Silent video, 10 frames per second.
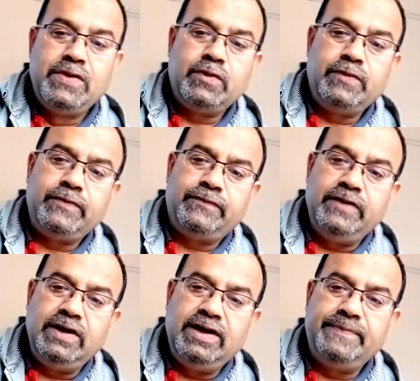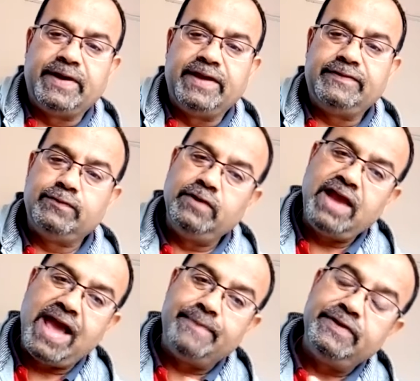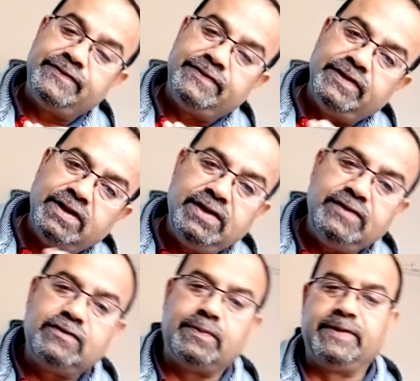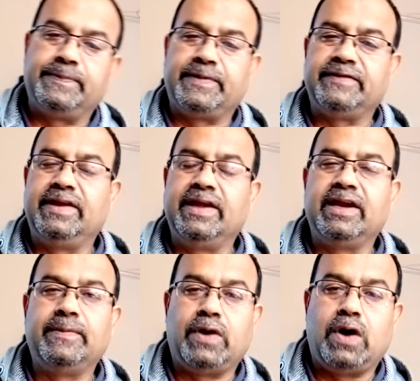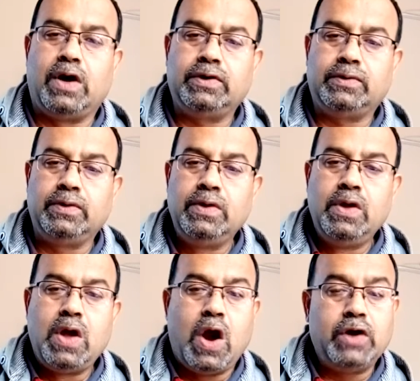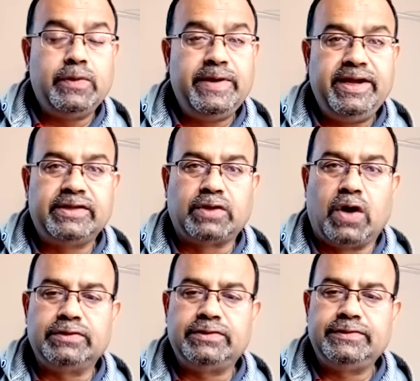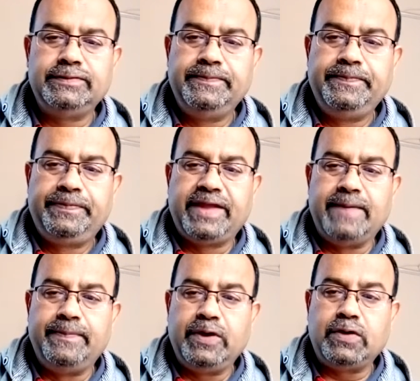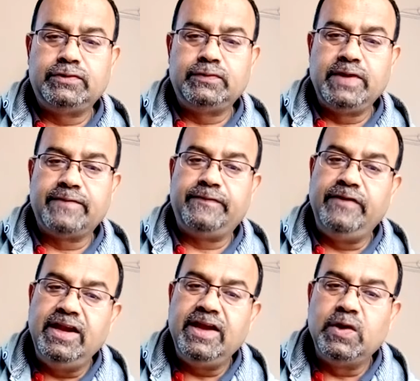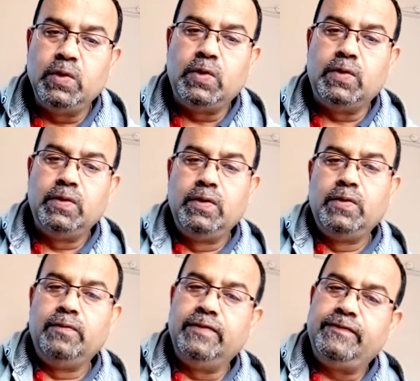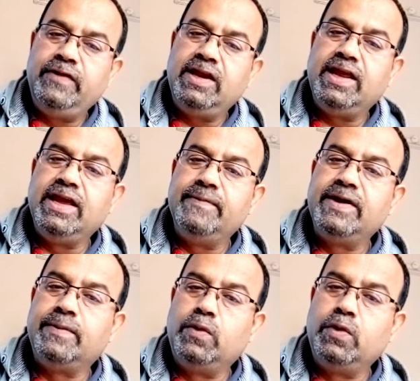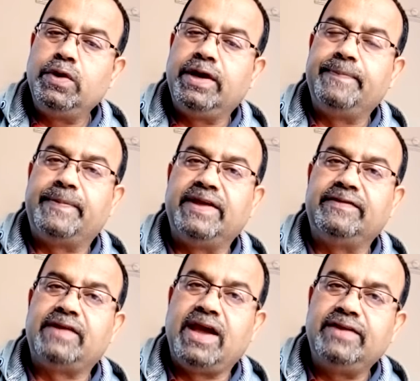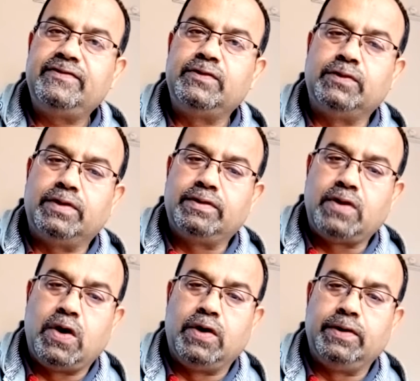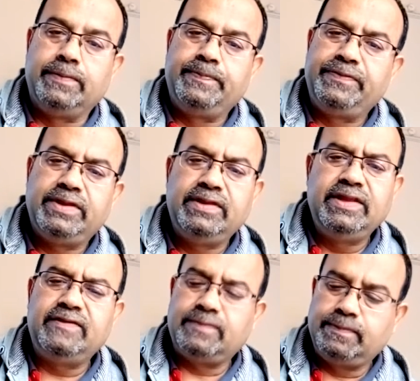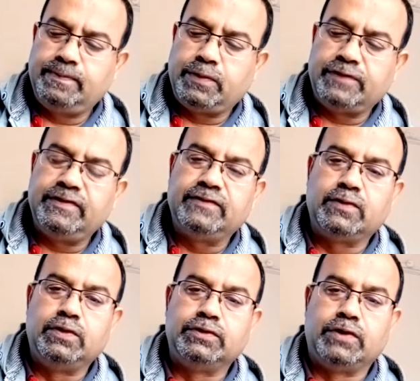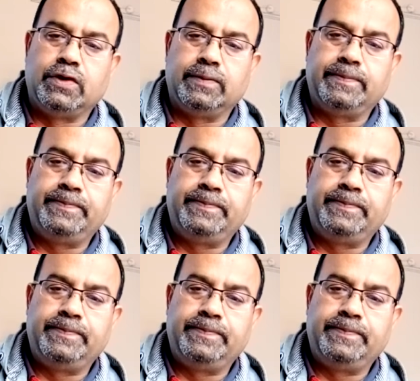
So if we feel depressed, we'll have a series of depressed negative or automatic thoughts, and because we are feeling low, we feel even more depressed, and so on. This process goes on.